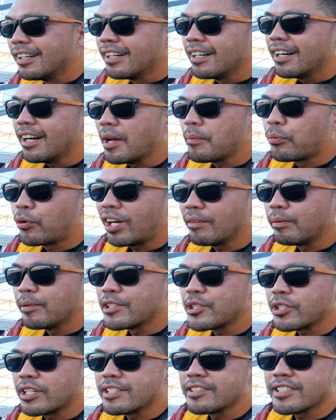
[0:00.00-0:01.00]
I probably
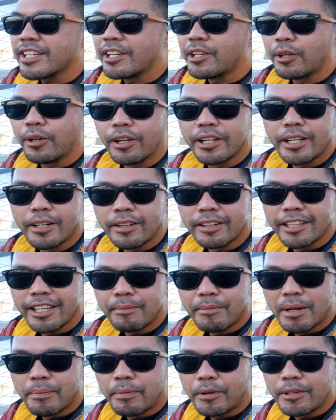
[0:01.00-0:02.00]
should have said earlier that
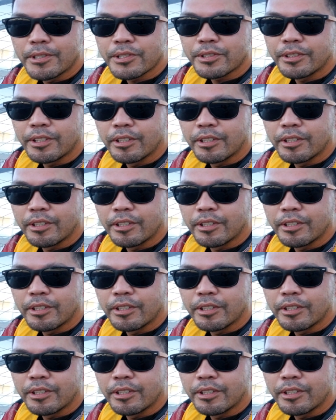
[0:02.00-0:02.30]
my previous